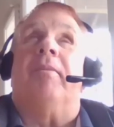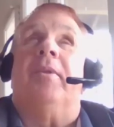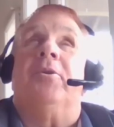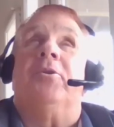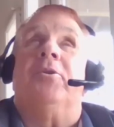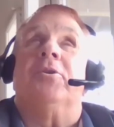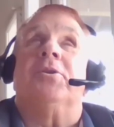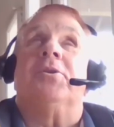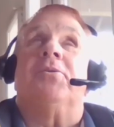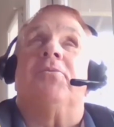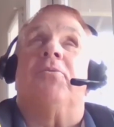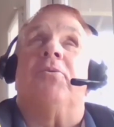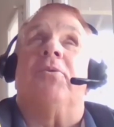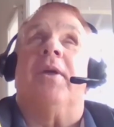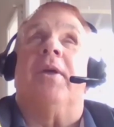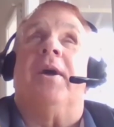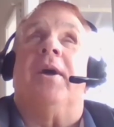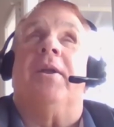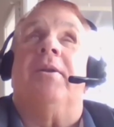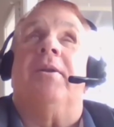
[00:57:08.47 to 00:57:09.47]
just for
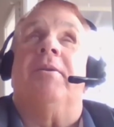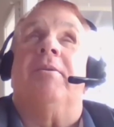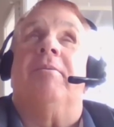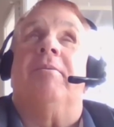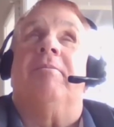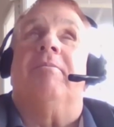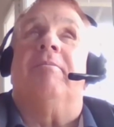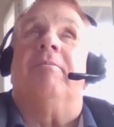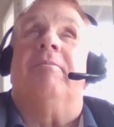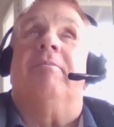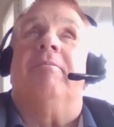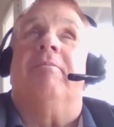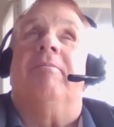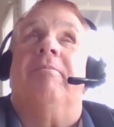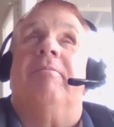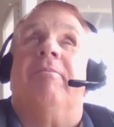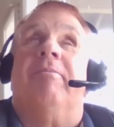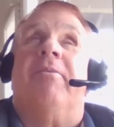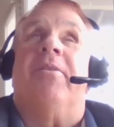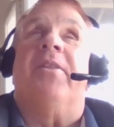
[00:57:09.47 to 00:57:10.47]
that
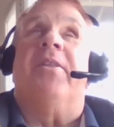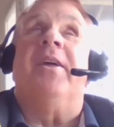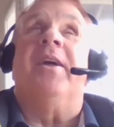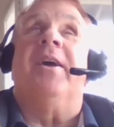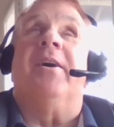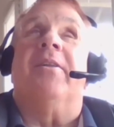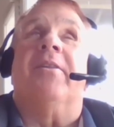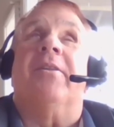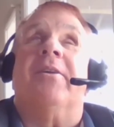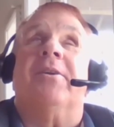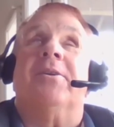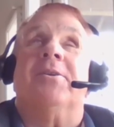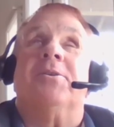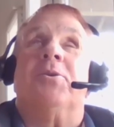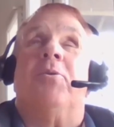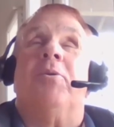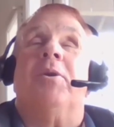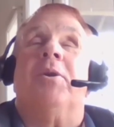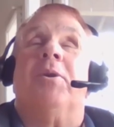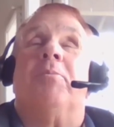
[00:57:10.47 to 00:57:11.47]
thing that is
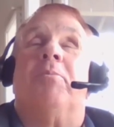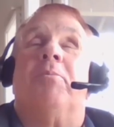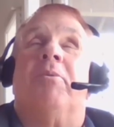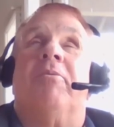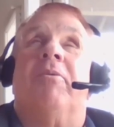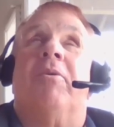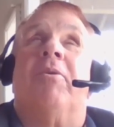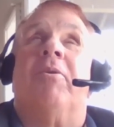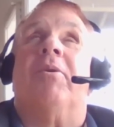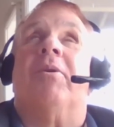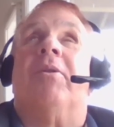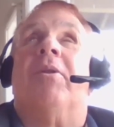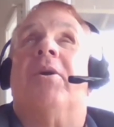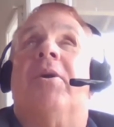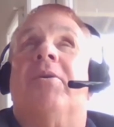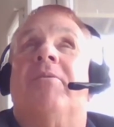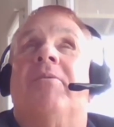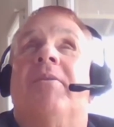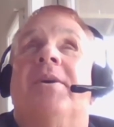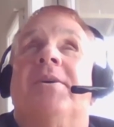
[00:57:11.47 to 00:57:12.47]
going to provoke a
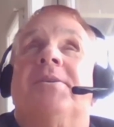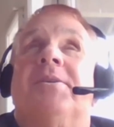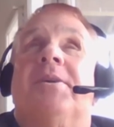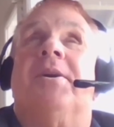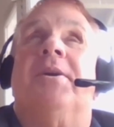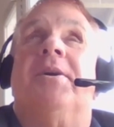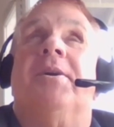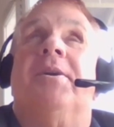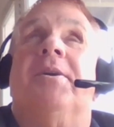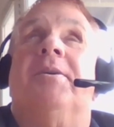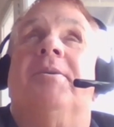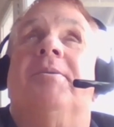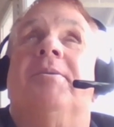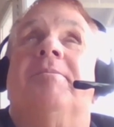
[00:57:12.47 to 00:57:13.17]
lot of anxiety.